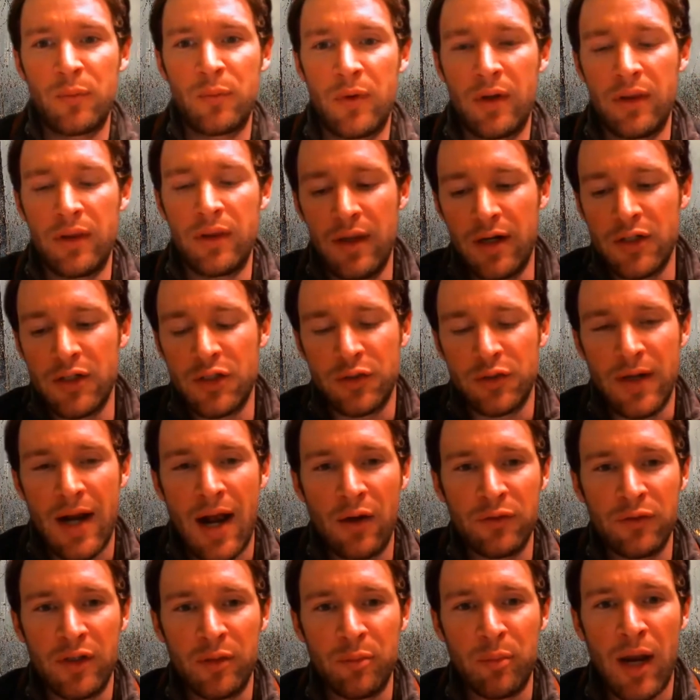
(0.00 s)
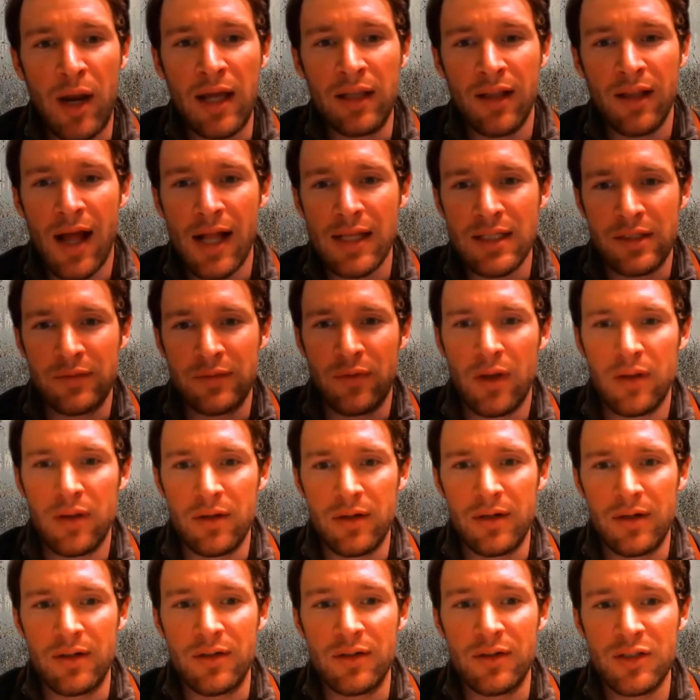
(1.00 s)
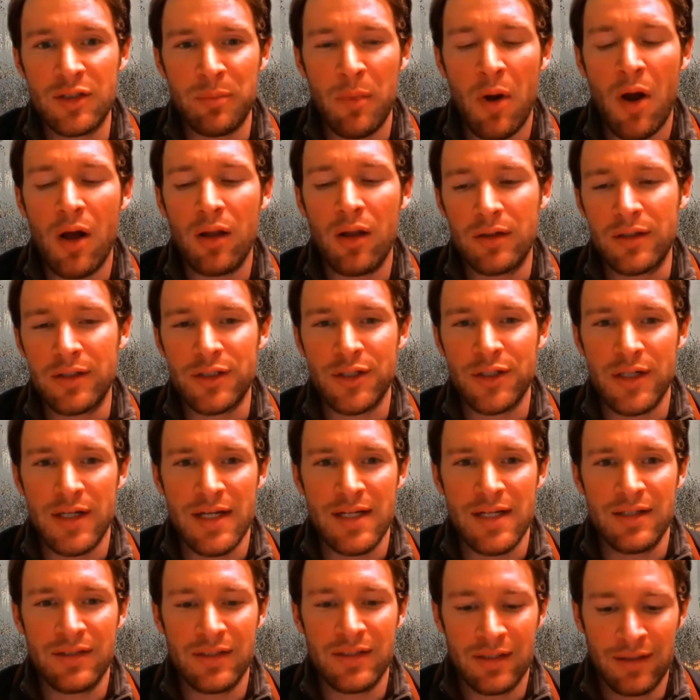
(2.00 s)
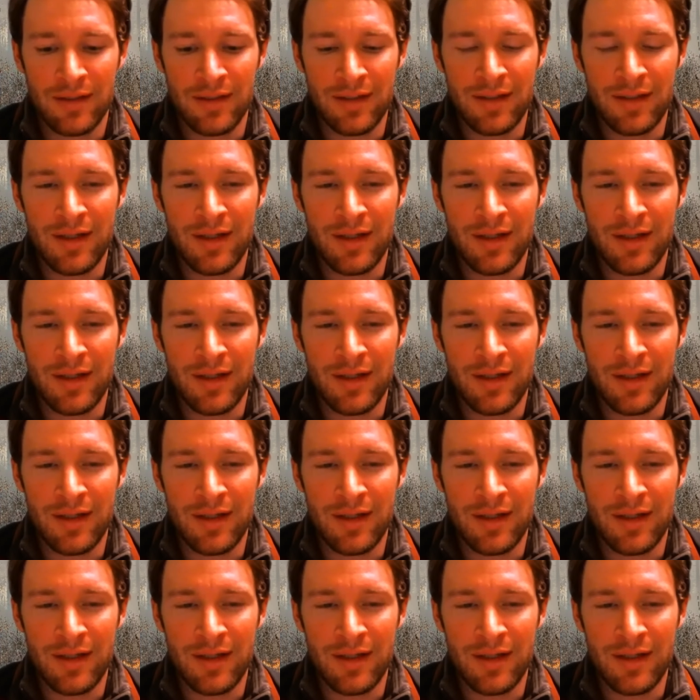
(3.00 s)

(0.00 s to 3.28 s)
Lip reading: when they're surrounded by lots of other smaller trees.